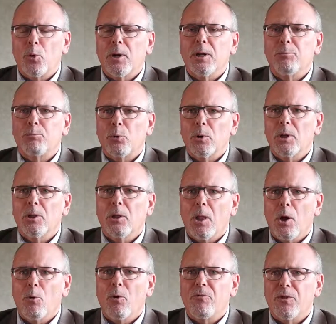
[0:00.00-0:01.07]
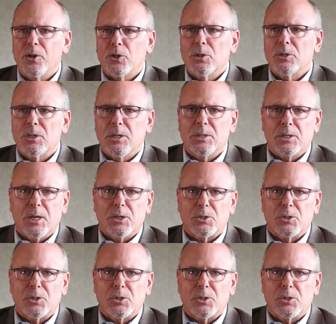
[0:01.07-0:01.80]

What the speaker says: Pretty low efficiency